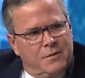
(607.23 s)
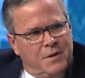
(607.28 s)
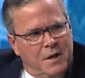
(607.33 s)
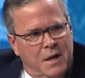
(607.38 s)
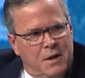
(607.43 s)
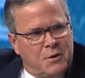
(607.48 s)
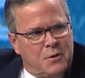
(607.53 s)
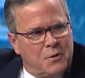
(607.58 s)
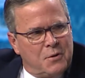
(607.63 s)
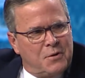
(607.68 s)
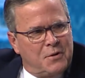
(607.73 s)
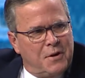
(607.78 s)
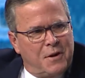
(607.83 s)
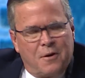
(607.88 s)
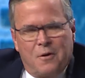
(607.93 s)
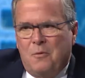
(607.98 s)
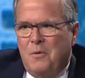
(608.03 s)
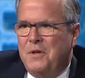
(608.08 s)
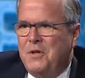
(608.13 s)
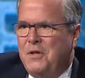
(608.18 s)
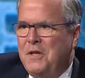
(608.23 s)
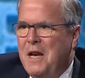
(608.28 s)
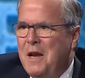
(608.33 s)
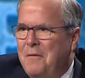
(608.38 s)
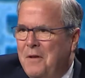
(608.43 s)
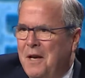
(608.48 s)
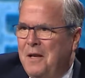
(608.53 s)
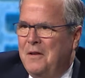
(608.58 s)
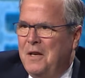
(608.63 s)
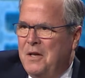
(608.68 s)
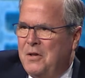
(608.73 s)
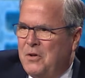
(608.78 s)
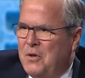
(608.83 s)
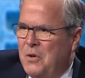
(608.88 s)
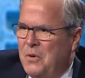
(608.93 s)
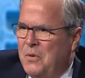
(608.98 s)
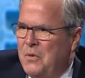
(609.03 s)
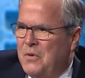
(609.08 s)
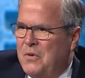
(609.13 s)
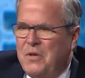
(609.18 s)
teachers that are receiving these
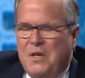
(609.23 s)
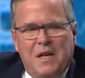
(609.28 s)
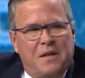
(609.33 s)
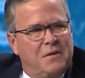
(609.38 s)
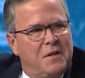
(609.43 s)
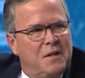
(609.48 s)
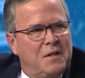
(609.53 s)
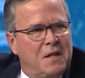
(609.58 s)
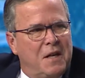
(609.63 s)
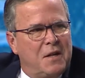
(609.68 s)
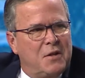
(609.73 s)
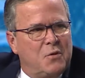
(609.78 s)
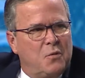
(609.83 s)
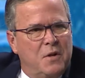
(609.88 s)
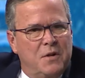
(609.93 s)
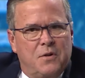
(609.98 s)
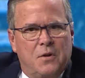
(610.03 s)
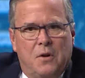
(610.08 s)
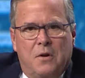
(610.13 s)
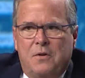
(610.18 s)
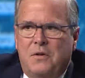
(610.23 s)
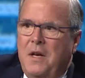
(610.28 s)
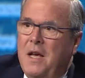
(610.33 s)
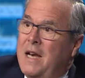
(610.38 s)
students get the test results.